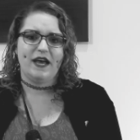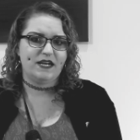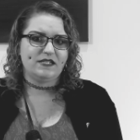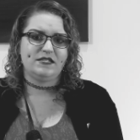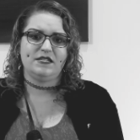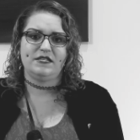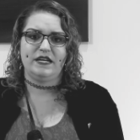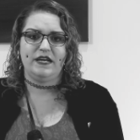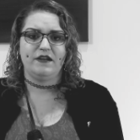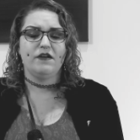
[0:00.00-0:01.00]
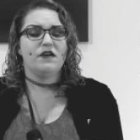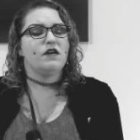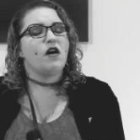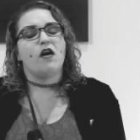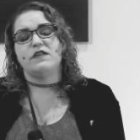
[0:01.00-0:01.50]
ecstasy and
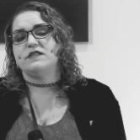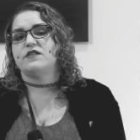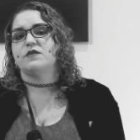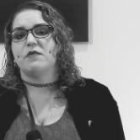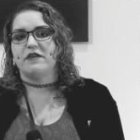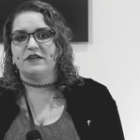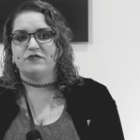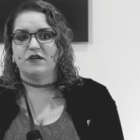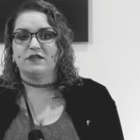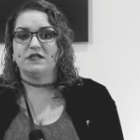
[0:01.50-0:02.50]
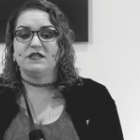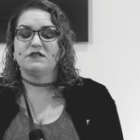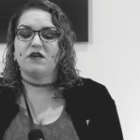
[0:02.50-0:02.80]
all these other party drugs, and it's